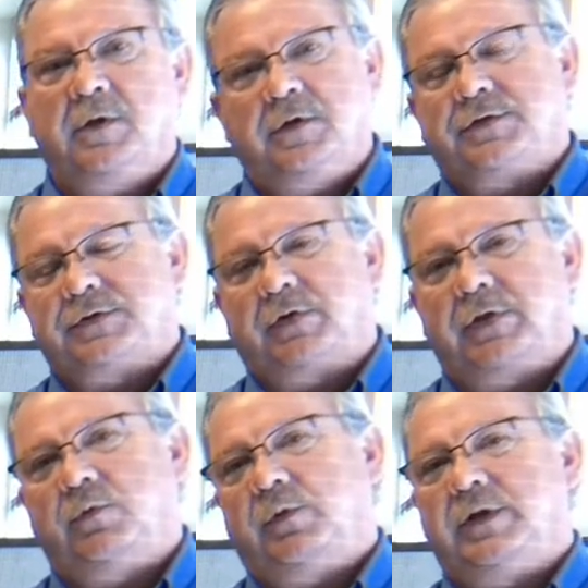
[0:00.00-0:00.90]
so
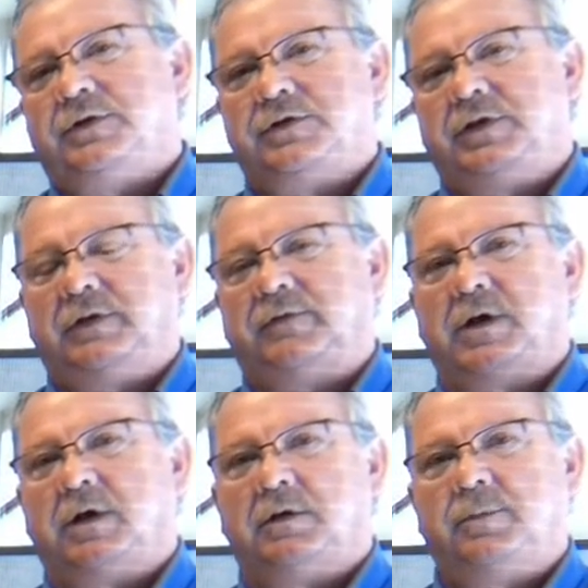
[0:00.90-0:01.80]
that we achieve
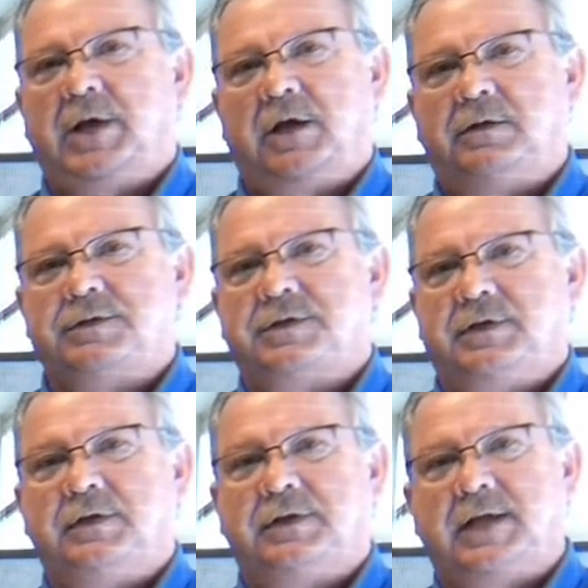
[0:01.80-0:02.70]
color balance
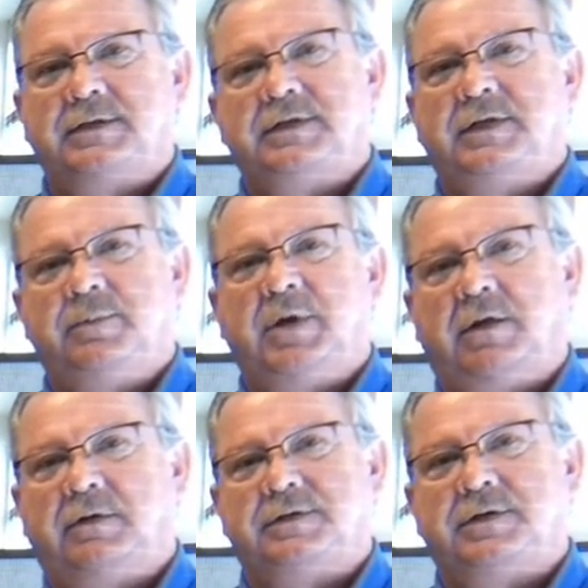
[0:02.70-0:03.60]
and intensity
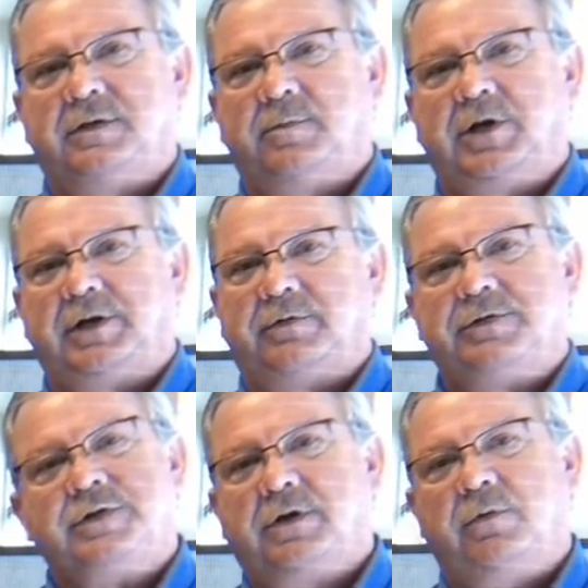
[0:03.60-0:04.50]
balance in the
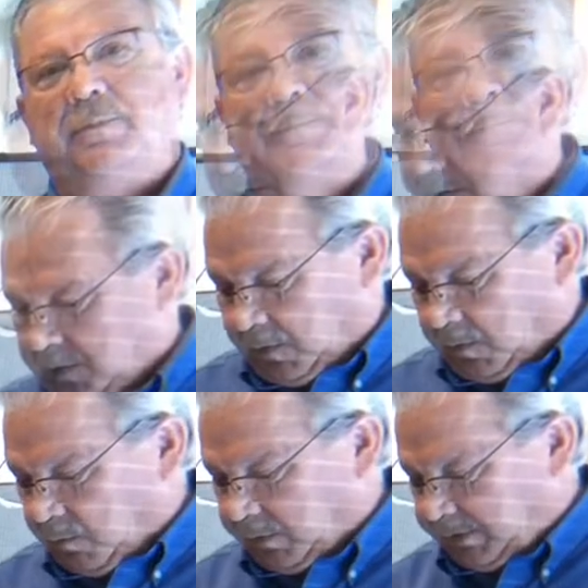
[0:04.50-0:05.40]
microscope.
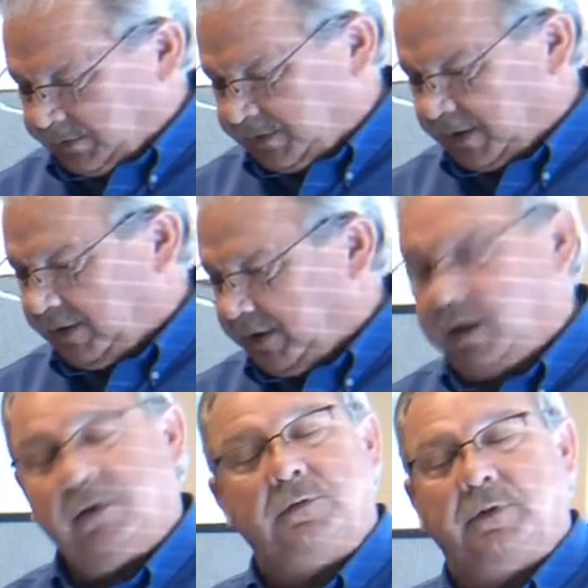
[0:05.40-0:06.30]
We're going to start
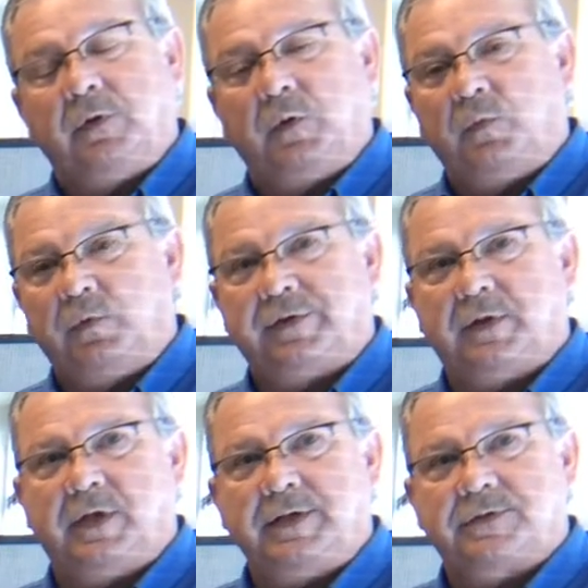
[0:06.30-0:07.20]
out with
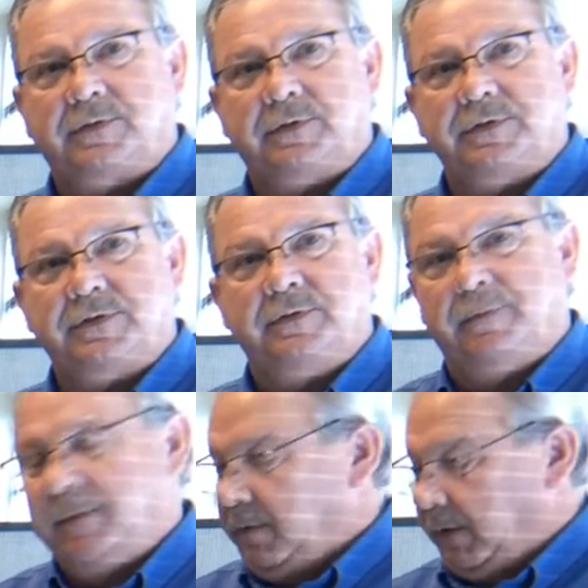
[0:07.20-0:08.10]
the light source
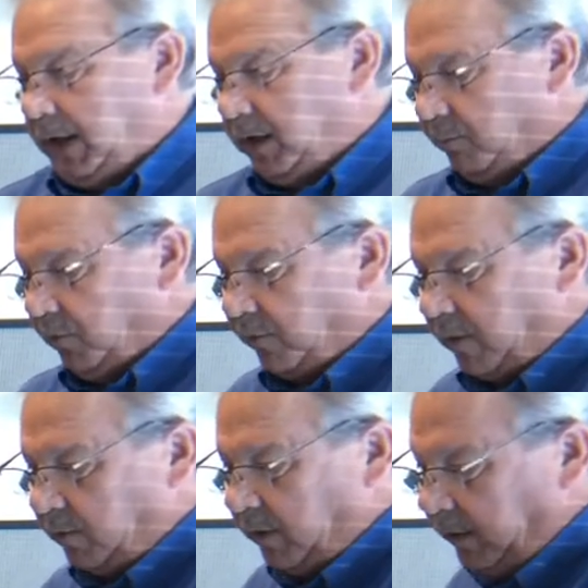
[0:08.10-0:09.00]
and move
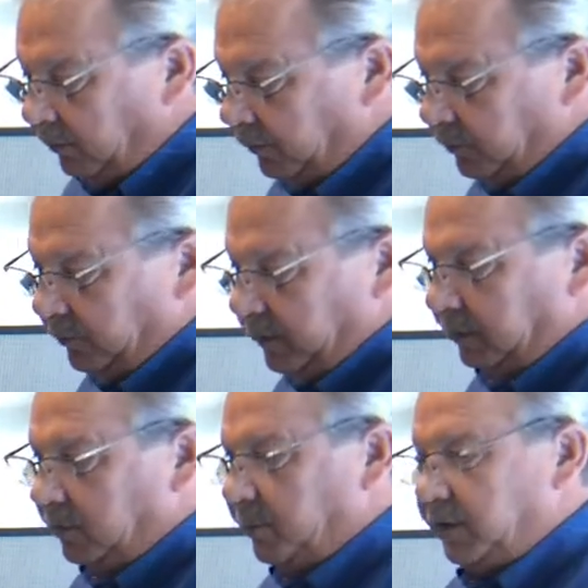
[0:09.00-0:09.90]
our way through the
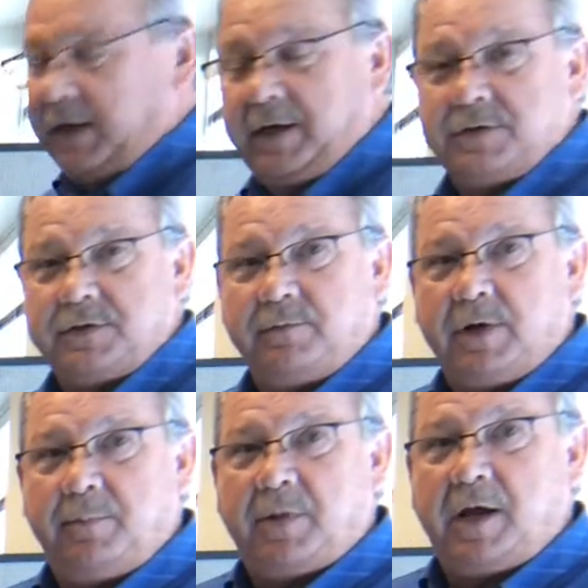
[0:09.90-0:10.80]
illumination
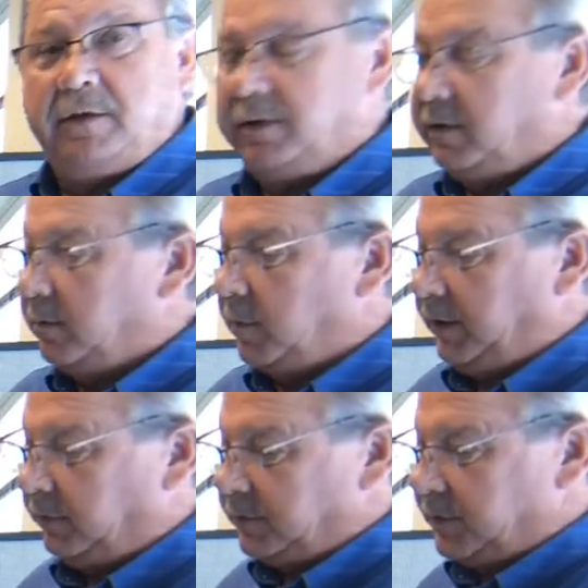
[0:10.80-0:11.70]
ray path of the
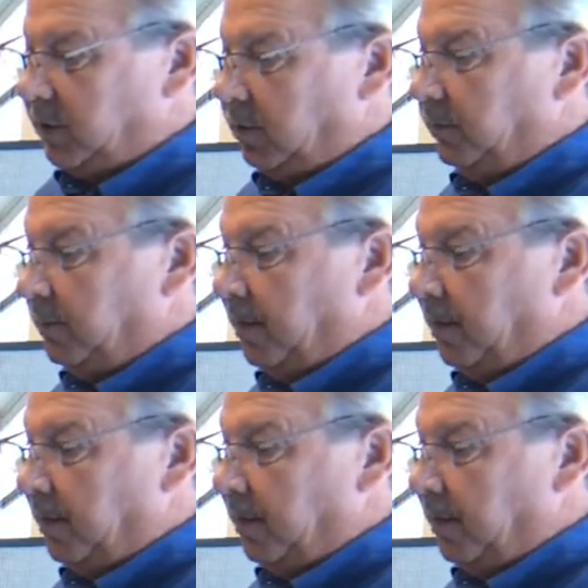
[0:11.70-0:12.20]
microscope,